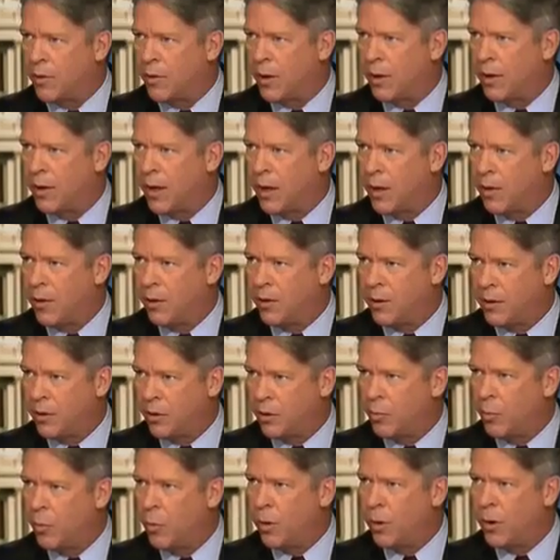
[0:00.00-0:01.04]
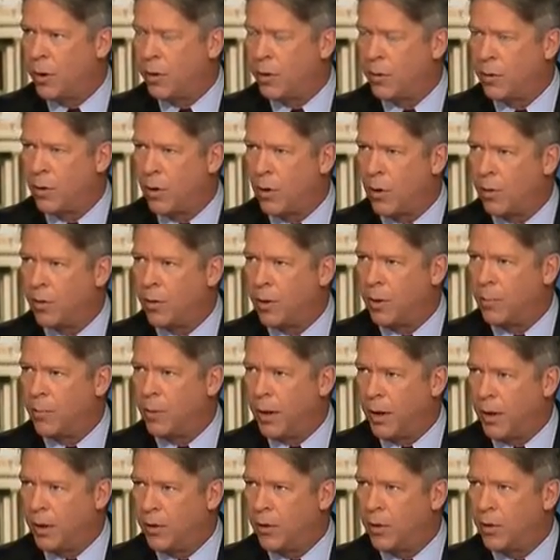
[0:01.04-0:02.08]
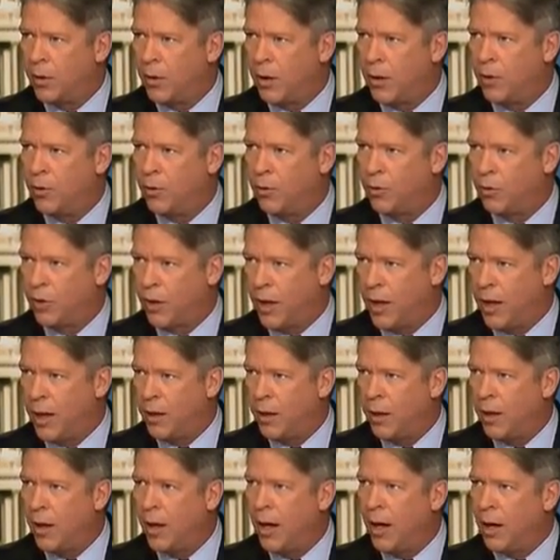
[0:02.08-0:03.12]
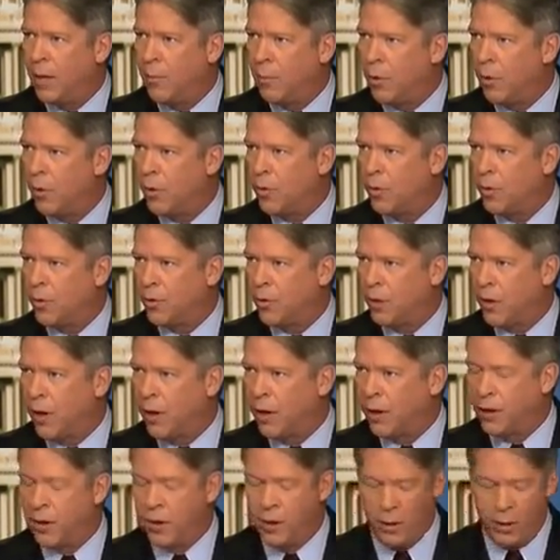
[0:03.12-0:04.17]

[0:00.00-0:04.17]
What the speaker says: of State Kerry this morning, called him Hitler and Hussein and a murderous thug.